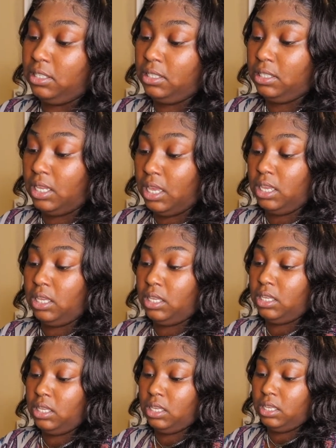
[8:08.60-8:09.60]
So
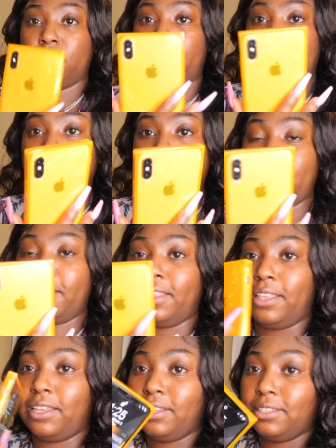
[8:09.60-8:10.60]
this is how it
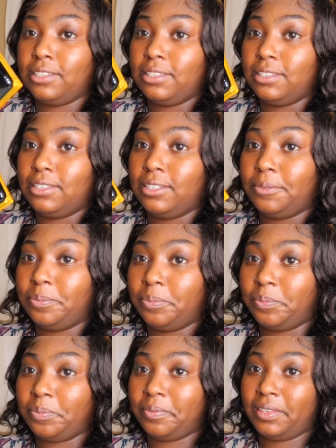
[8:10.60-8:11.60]
looks.
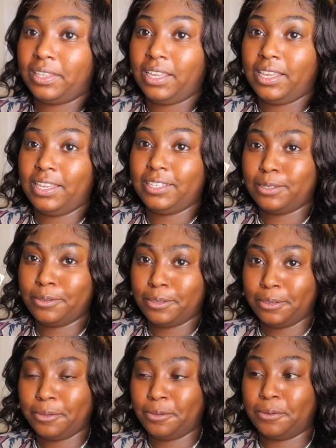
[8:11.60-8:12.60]
It's so
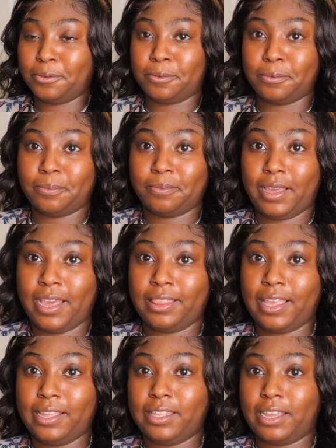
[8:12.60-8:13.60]
cute. I
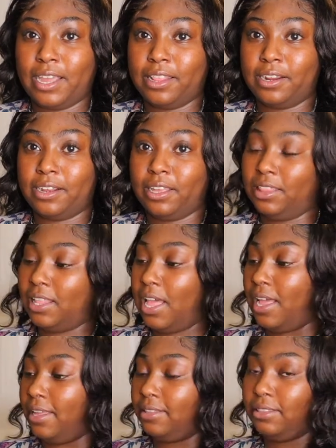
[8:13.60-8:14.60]
like the color a
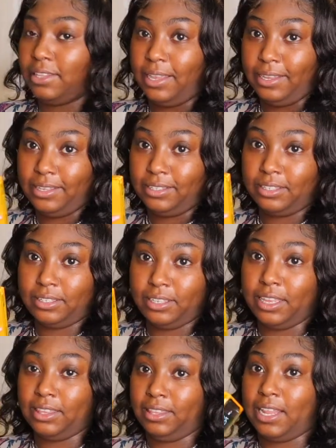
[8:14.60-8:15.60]
lot. Like
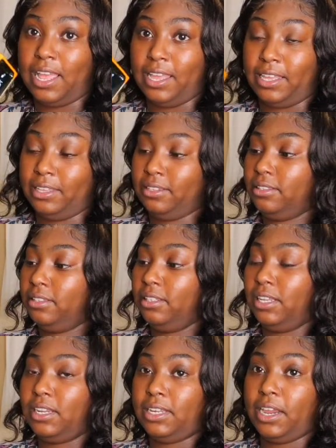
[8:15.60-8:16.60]
a lot.
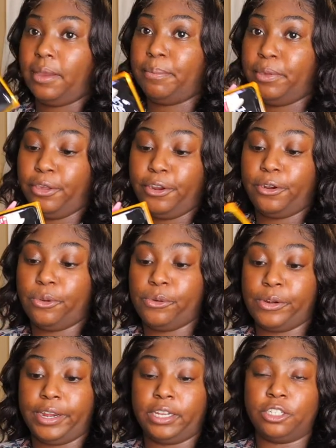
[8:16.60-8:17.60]
It's like a pure
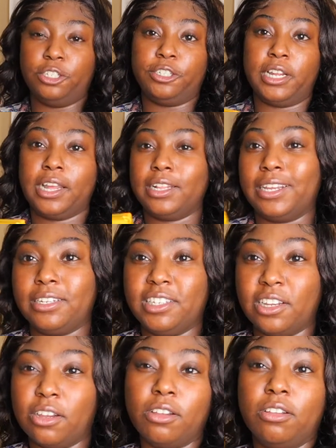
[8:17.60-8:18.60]
orange, not like
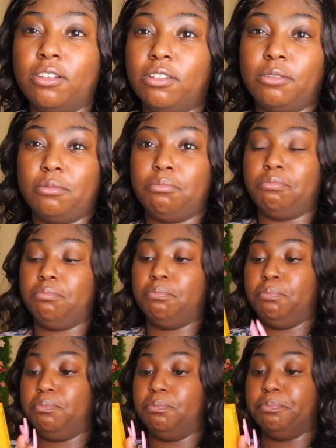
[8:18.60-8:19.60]
dull
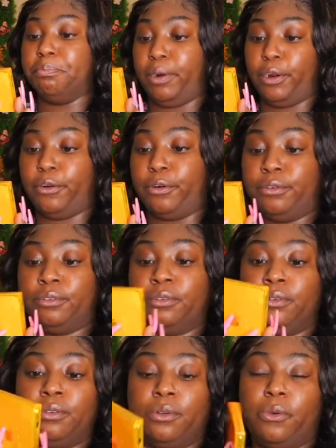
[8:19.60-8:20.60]
burnt
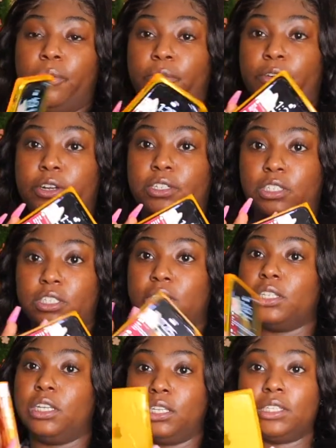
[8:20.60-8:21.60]
orange. It
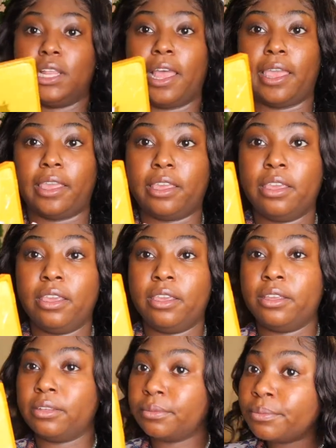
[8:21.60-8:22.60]
just looks like
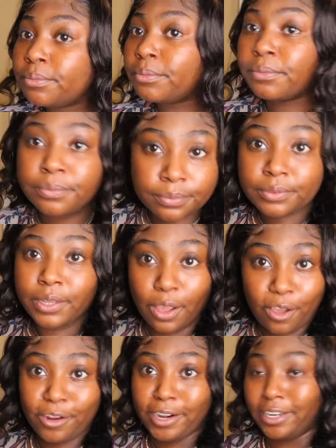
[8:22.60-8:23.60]

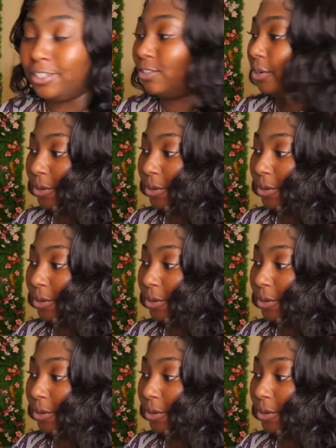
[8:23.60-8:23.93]
orange.